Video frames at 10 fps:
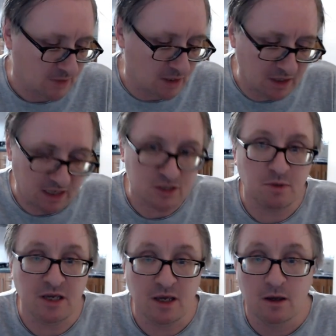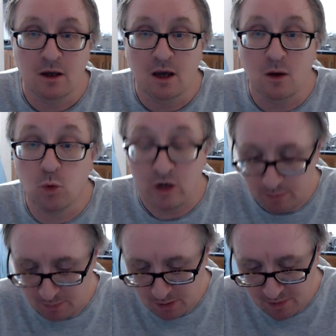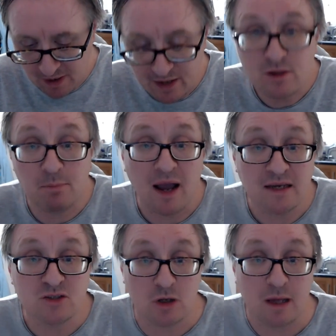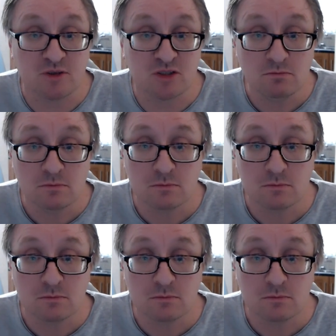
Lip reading: And they asked me, would I be prepared to buy it on Amazon?